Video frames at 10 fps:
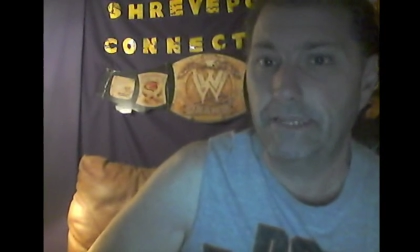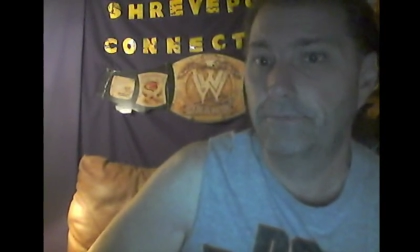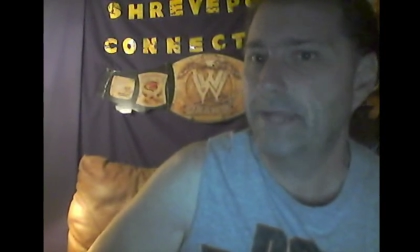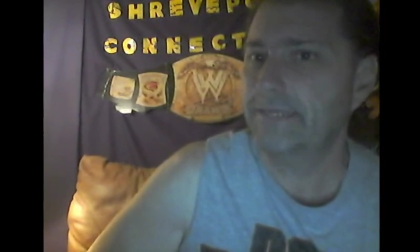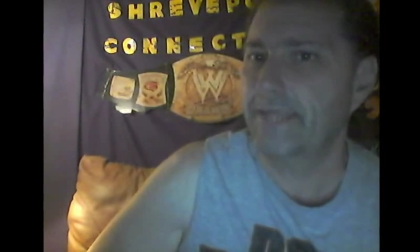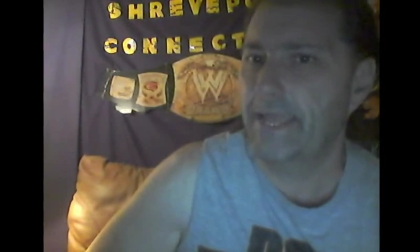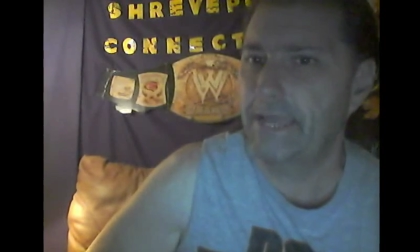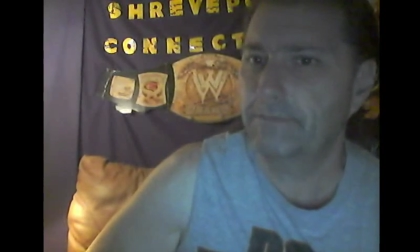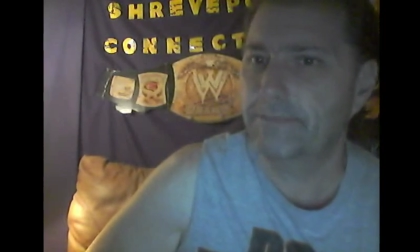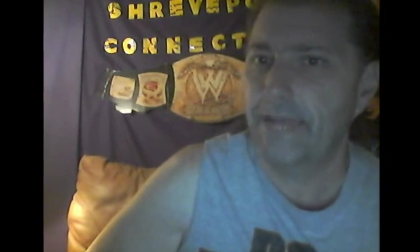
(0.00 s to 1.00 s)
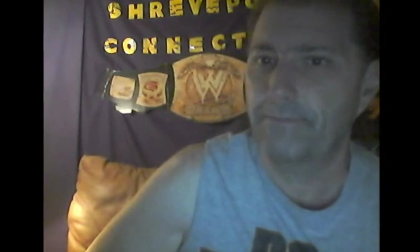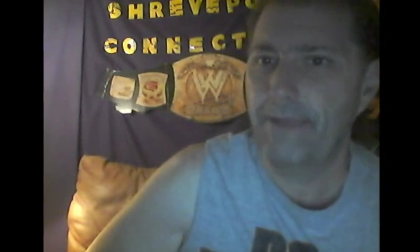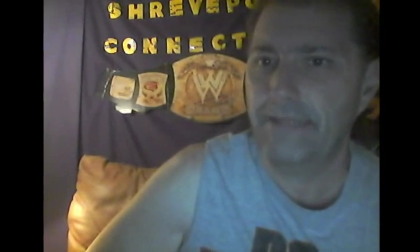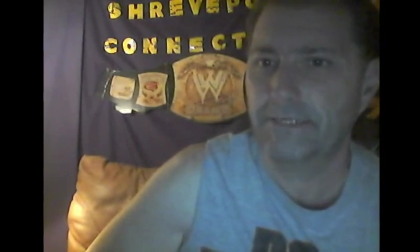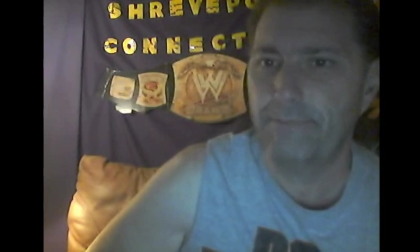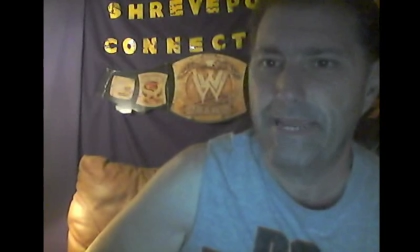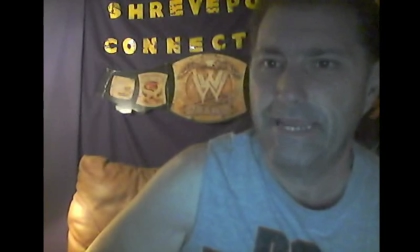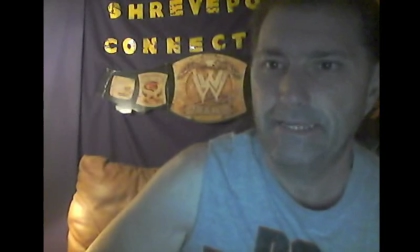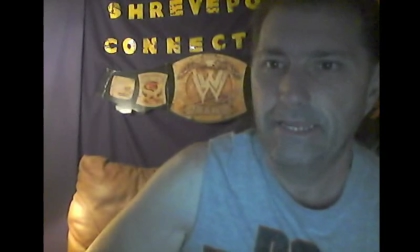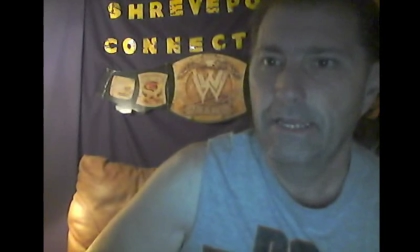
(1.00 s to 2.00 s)
In wrestling games, ladder matches
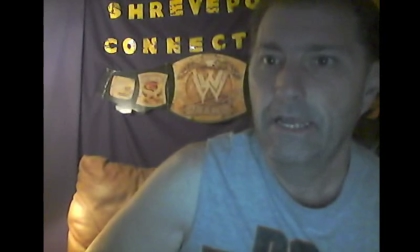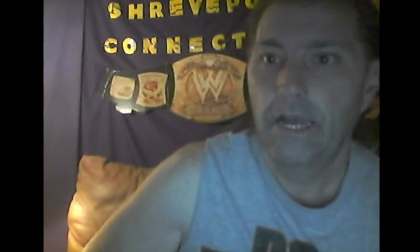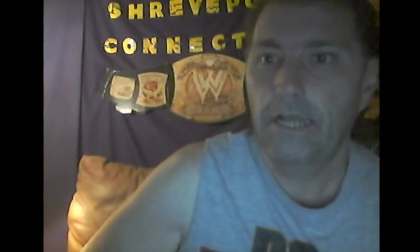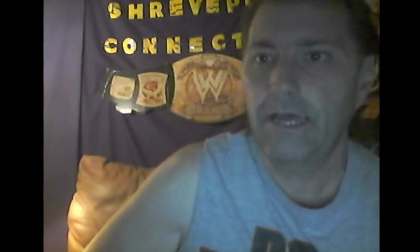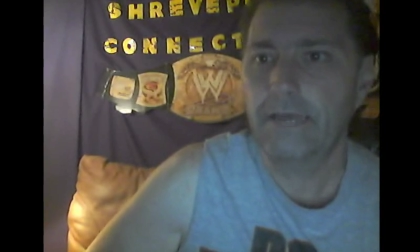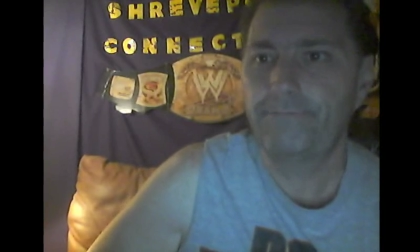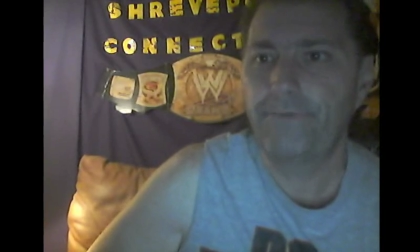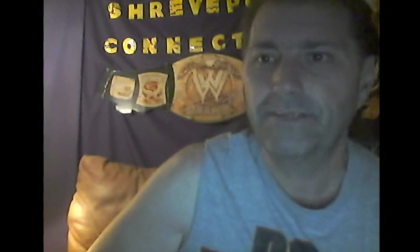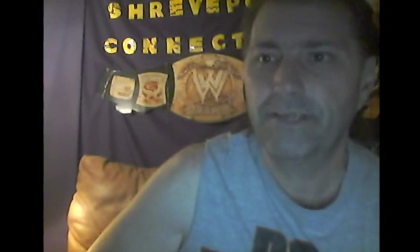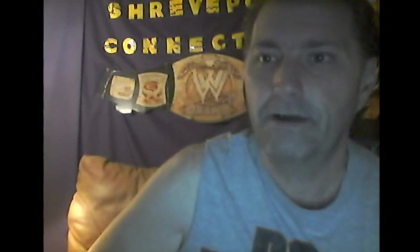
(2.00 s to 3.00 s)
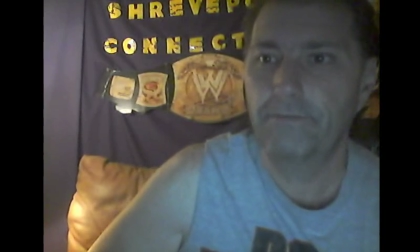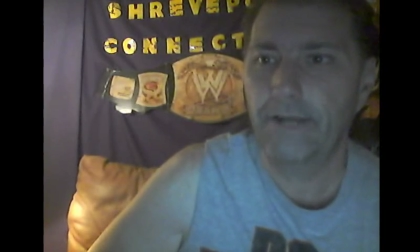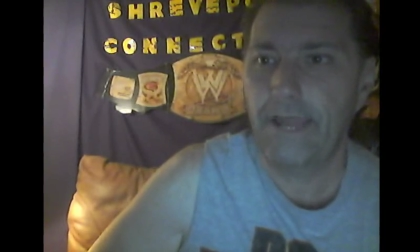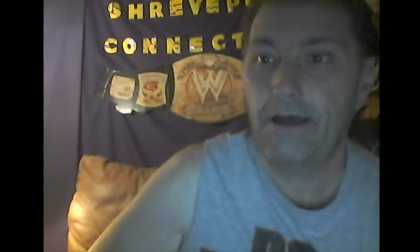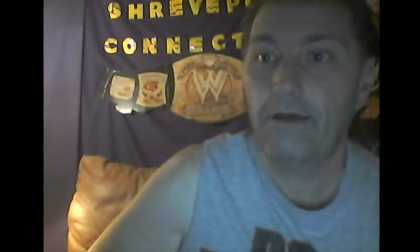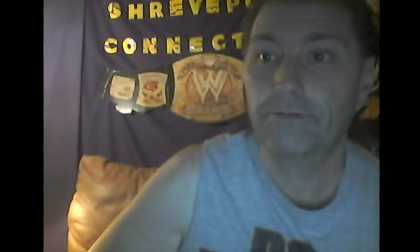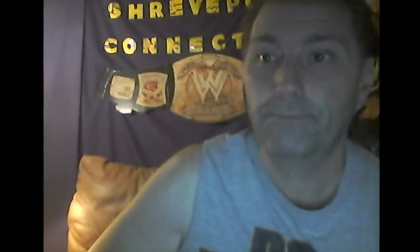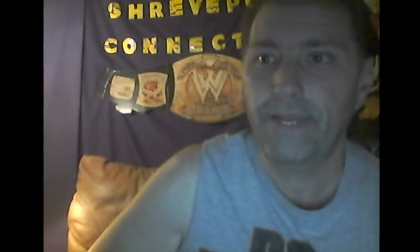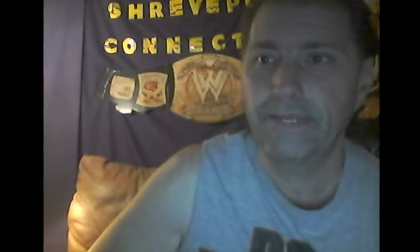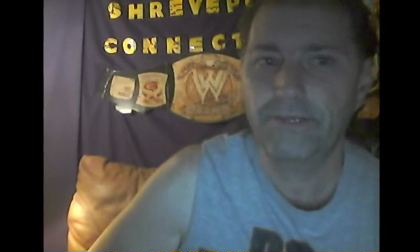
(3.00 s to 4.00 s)
mean a lot of fussing over how to
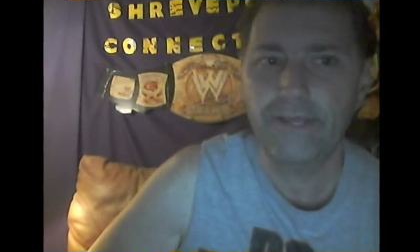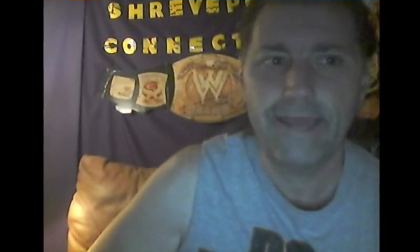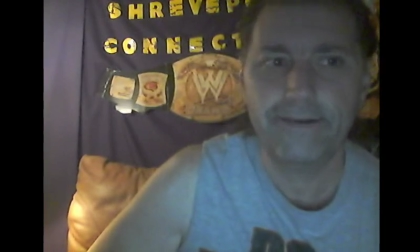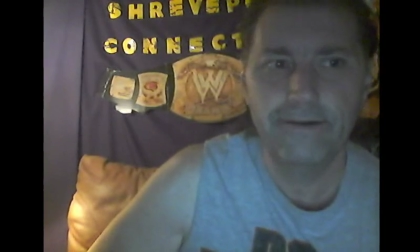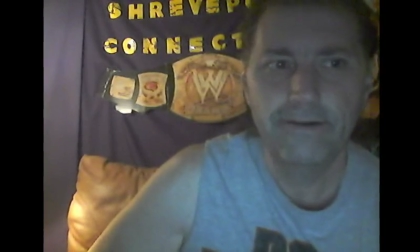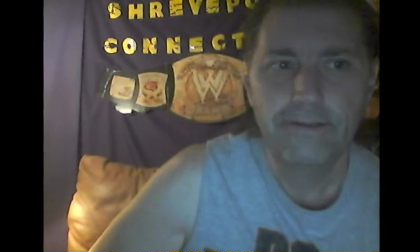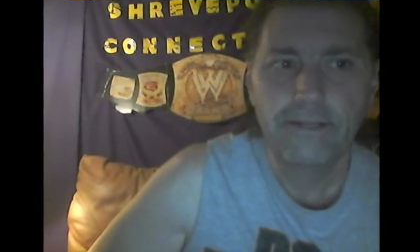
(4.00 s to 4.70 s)
place your ladder